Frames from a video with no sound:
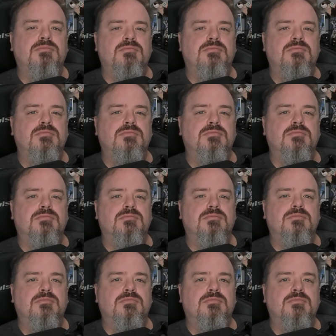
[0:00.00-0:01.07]

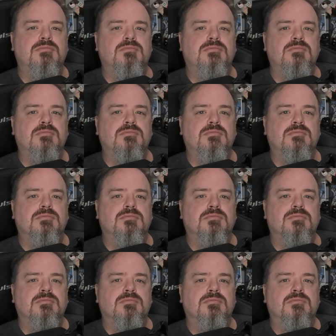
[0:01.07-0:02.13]

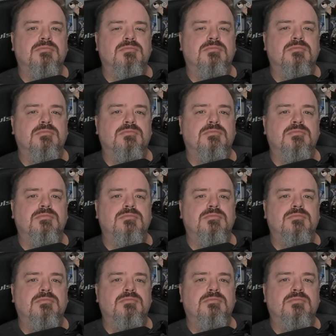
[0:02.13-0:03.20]

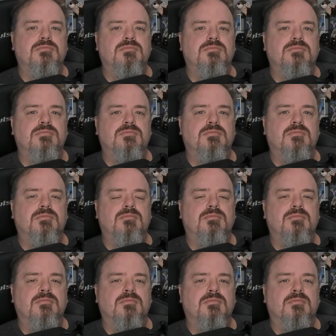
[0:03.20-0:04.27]

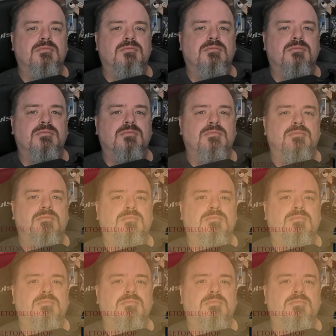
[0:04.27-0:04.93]
The person shown says nothing.